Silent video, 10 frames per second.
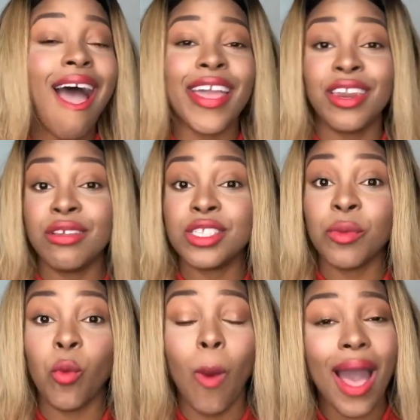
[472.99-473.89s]
I need
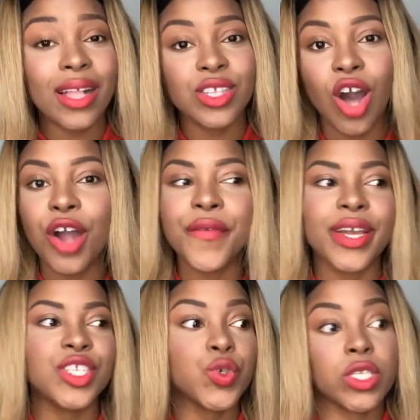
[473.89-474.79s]
some wild
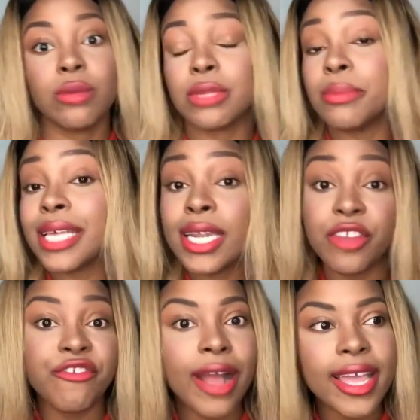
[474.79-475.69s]
orange, or sometimes I'll
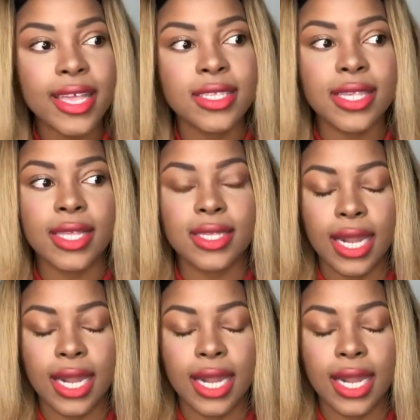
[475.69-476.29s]
need frankincense,